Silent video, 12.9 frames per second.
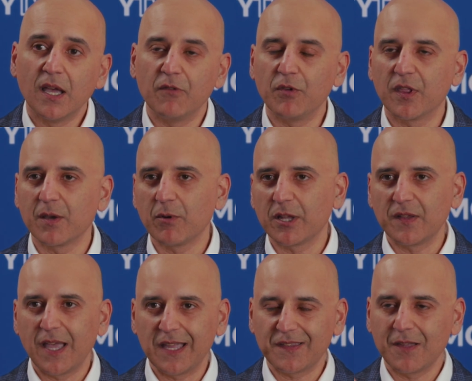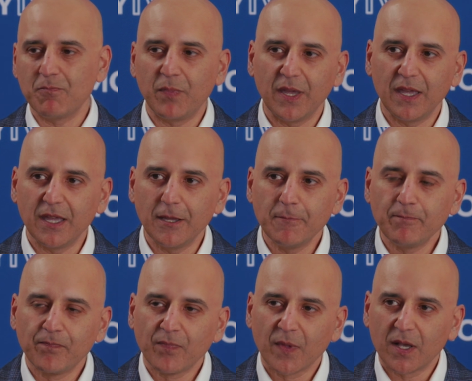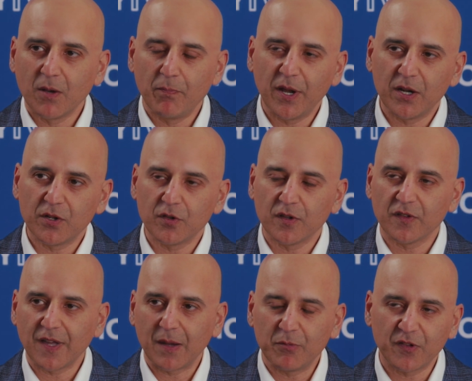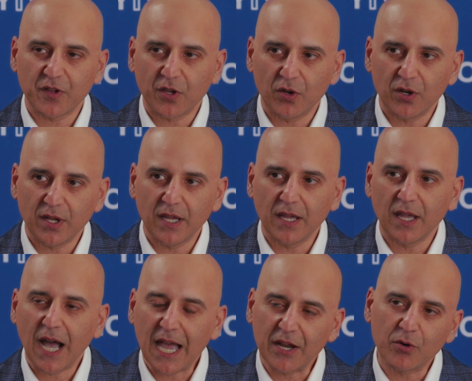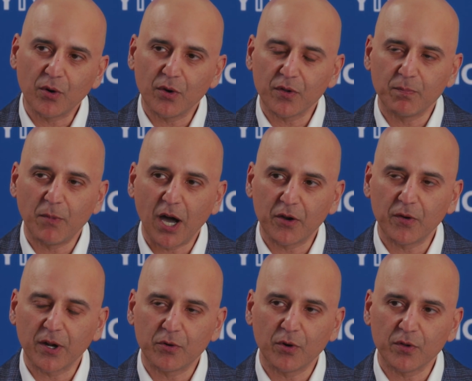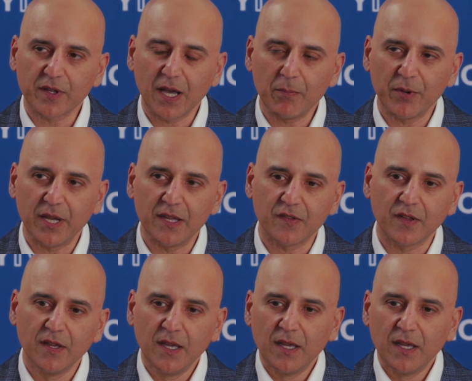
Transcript: If you think about S&P compared to the cybersecurity high growth, moderate growth companies,